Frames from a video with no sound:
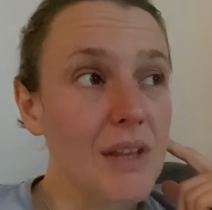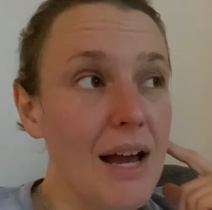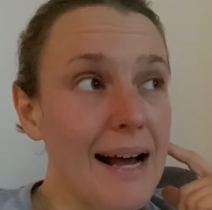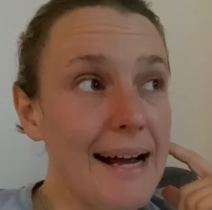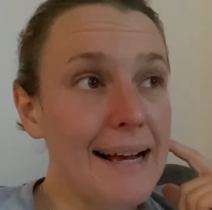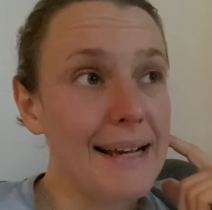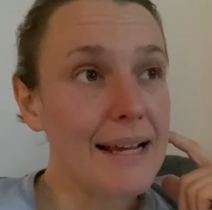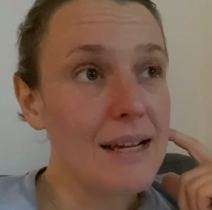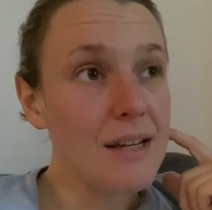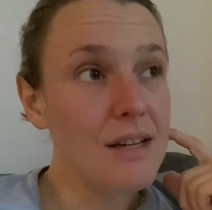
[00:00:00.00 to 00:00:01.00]

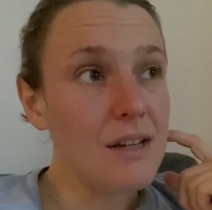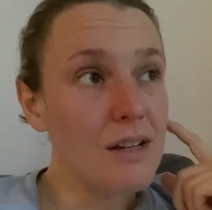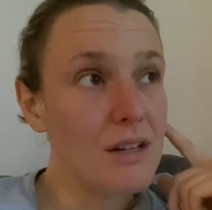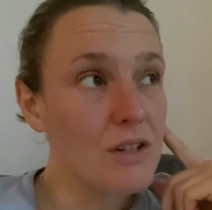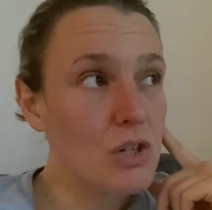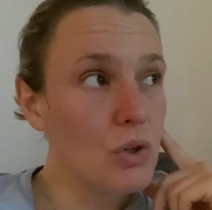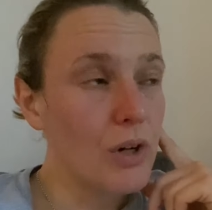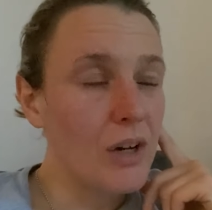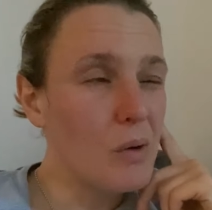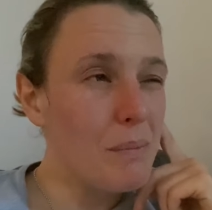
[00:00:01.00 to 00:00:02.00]
I so
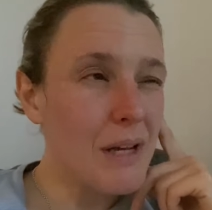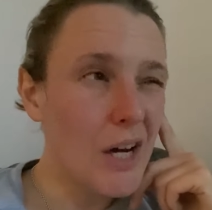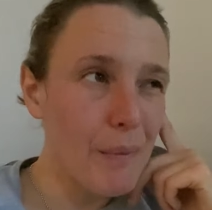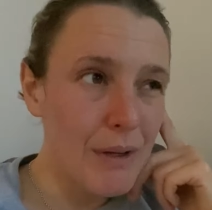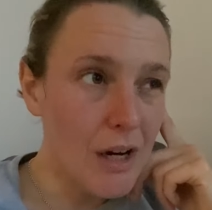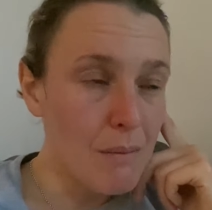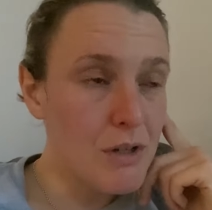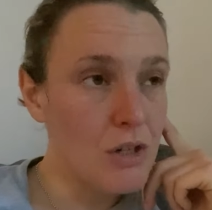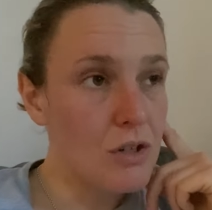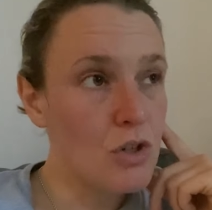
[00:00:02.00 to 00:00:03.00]
it'll be coming up
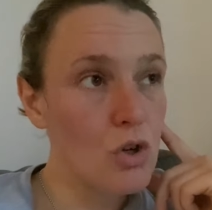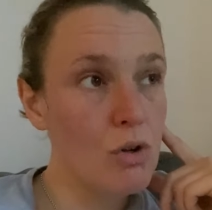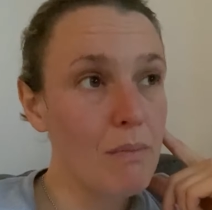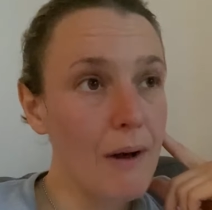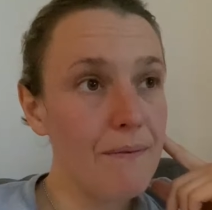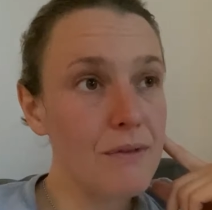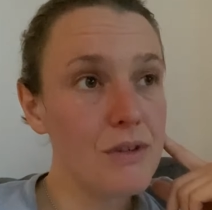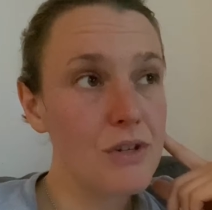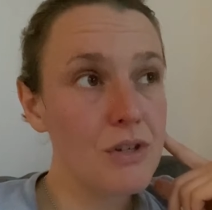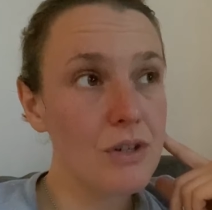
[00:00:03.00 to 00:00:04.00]
to 2
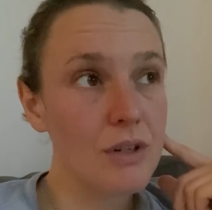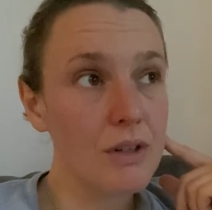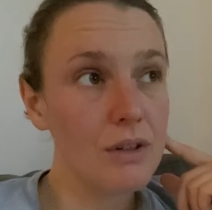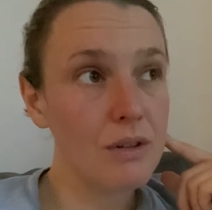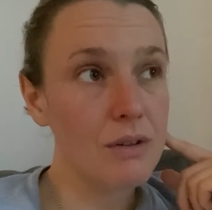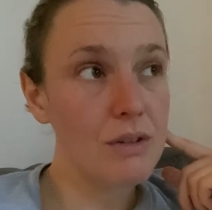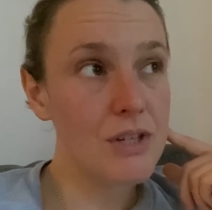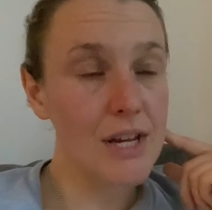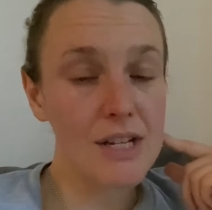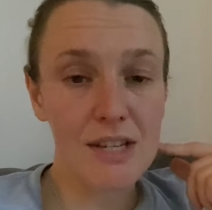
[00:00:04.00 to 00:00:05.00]
months
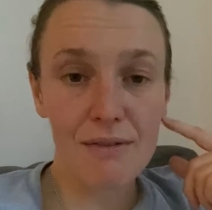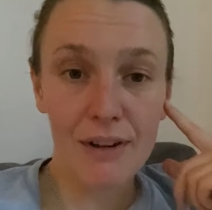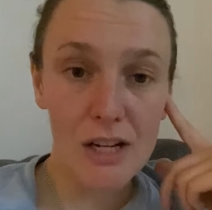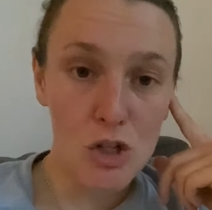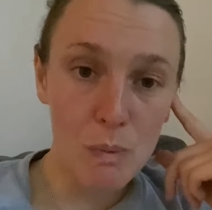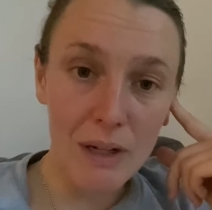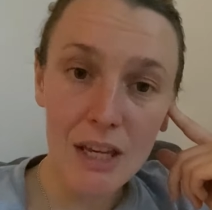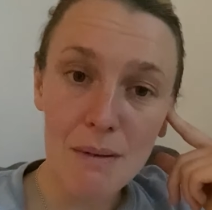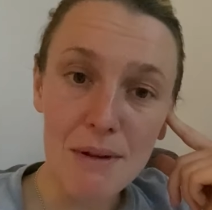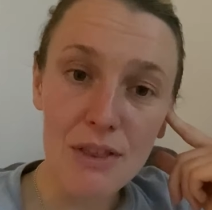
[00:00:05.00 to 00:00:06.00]
since I finished my
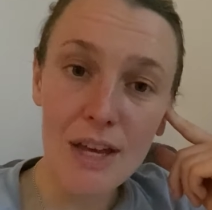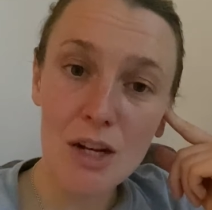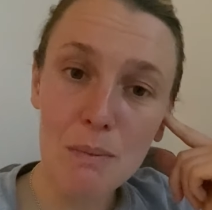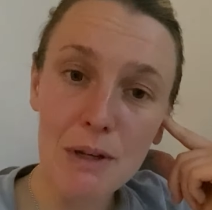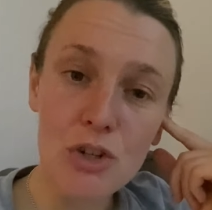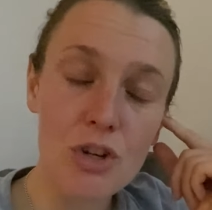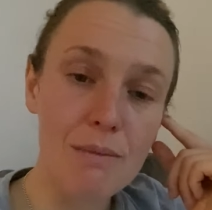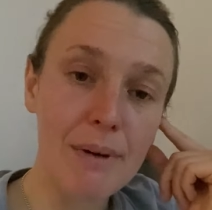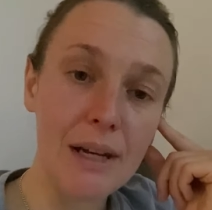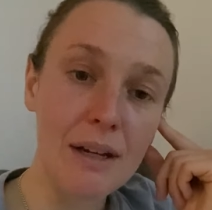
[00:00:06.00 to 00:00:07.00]
chemotherapy
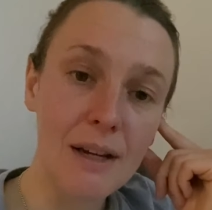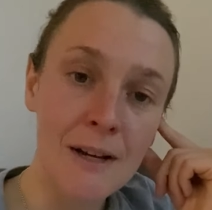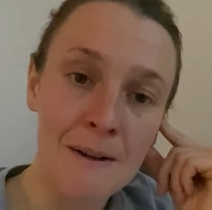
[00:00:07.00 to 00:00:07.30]
treatment,